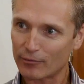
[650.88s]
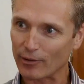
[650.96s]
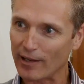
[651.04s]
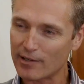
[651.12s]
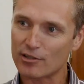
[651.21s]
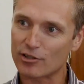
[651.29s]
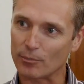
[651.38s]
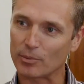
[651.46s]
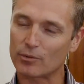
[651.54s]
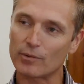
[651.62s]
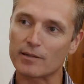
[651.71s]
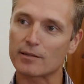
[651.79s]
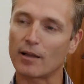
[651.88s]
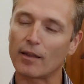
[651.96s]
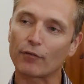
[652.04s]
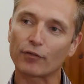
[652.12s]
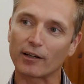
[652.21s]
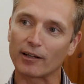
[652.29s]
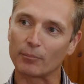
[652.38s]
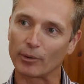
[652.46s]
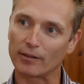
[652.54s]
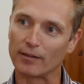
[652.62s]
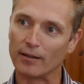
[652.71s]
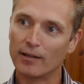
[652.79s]
relationship between South Africa and
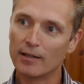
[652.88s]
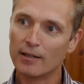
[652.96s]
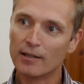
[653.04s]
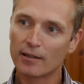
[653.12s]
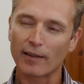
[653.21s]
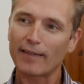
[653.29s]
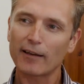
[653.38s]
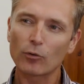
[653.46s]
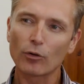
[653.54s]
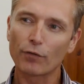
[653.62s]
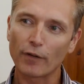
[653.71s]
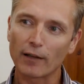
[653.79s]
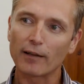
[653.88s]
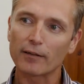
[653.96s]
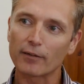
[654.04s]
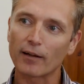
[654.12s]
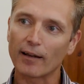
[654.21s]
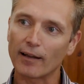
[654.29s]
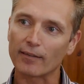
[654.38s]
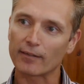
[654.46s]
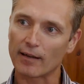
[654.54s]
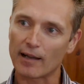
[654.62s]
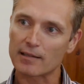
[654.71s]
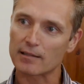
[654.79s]
Britain. Mm. So that all fell into our
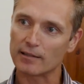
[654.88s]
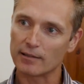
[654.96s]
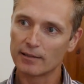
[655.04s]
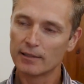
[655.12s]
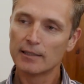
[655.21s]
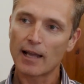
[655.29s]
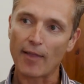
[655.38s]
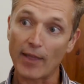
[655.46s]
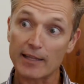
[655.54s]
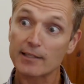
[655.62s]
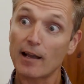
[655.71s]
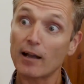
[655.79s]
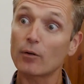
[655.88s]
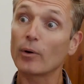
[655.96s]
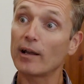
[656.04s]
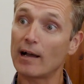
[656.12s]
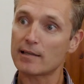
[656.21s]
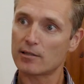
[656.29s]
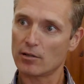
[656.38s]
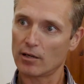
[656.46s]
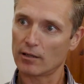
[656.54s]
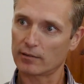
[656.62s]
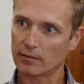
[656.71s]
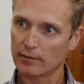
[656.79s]
hands nicely, and that's kind of where I
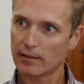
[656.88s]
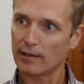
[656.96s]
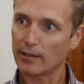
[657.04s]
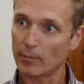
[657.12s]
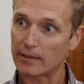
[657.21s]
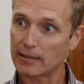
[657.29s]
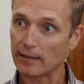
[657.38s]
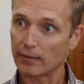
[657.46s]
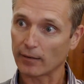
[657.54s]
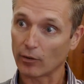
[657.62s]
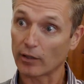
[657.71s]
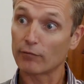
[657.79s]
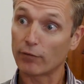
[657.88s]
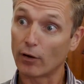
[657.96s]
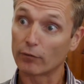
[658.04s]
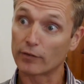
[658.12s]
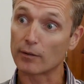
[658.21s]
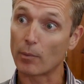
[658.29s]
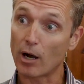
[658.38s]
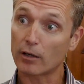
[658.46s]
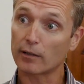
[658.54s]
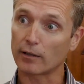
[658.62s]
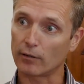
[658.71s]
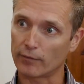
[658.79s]
started cutting my teeth. I got involved in the
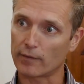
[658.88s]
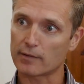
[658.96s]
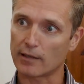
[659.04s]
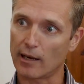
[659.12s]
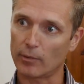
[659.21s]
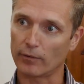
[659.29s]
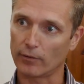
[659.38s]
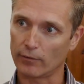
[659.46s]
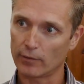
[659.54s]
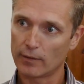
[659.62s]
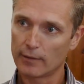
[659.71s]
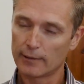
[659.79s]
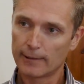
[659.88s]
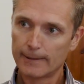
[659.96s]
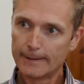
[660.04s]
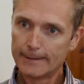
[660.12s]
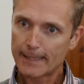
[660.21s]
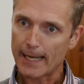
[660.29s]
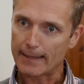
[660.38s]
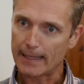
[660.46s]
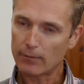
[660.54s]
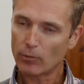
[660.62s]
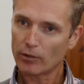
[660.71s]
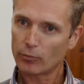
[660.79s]
marketing of this game reserve, and
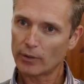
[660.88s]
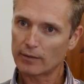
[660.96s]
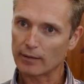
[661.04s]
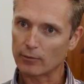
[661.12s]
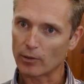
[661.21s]
then what we did